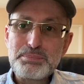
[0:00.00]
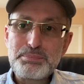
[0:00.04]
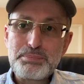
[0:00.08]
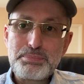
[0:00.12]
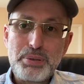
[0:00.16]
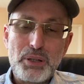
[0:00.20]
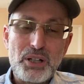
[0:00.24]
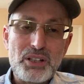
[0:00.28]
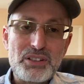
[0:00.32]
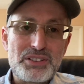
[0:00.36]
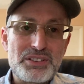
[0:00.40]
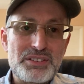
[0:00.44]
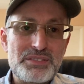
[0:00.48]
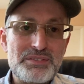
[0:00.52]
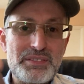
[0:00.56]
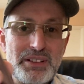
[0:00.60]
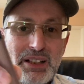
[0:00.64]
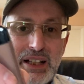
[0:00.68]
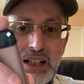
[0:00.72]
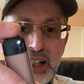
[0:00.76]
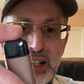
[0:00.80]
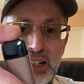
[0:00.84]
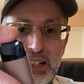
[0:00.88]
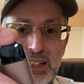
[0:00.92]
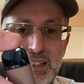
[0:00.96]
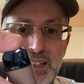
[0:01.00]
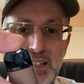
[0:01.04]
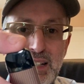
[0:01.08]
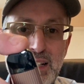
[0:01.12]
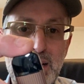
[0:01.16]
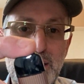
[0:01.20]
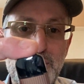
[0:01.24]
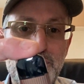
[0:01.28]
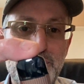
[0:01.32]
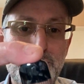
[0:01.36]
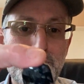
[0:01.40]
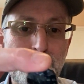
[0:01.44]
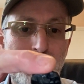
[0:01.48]
pod, and
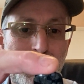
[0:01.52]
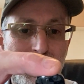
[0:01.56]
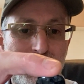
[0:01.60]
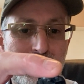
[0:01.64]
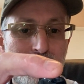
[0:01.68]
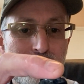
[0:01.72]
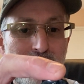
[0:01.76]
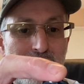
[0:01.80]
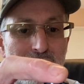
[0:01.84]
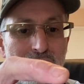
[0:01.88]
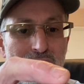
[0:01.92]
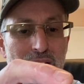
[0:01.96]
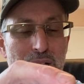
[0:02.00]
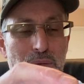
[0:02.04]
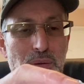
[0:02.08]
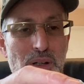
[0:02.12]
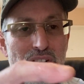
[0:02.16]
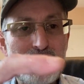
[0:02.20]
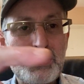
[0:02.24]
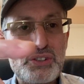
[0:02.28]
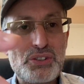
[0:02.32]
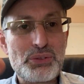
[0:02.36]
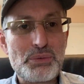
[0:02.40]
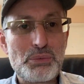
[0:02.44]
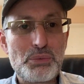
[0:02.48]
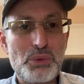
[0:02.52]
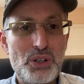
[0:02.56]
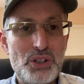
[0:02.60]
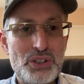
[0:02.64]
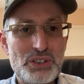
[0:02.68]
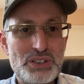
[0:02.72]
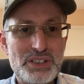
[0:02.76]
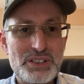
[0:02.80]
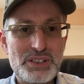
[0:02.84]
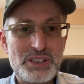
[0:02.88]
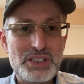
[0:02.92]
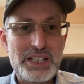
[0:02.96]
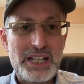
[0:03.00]
if my question
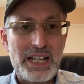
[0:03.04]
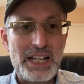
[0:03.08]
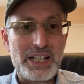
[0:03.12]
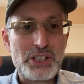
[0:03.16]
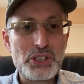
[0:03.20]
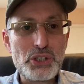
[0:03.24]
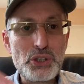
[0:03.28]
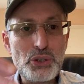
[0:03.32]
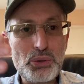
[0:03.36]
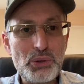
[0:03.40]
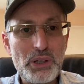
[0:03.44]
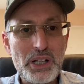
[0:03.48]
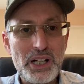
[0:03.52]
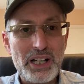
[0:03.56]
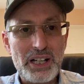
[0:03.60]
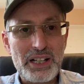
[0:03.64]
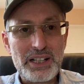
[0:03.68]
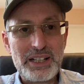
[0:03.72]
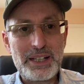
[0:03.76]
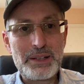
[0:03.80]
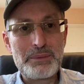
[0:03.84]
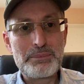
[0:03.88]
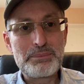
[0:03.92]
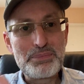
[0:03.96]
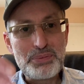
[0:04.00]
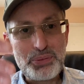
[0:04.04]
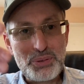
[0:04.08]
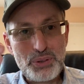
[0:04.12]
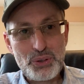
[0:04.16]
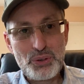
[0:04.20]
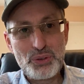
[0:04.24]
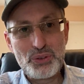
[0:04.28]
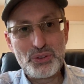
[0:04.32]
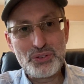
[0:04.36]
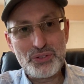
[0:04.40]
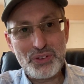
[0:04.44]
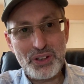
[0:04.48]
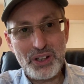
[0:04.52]
was, can Uwell
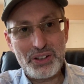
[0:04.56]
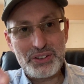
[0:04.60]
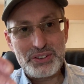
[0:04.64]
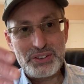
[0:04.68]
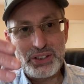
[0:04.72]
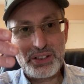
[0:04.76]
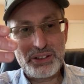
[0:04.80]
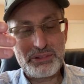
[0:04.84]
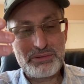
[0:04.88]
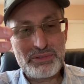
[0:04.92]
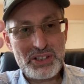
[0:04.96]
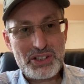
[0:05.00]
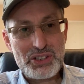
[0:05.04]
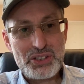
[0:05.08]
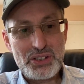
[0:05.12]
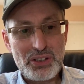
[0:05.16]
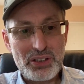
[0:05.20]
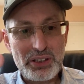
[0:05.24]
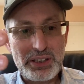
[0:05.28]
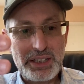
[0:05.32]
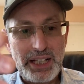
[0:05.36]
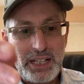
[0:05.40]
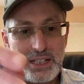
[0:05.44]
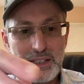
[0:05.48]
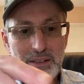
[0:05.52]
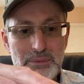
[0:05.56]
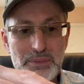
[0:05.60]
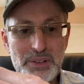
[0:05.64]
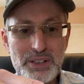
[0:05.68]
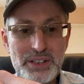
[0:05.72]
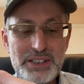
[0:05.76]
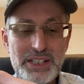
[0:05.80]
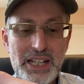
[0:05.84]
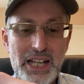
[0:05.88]
improve on the original Caliburn?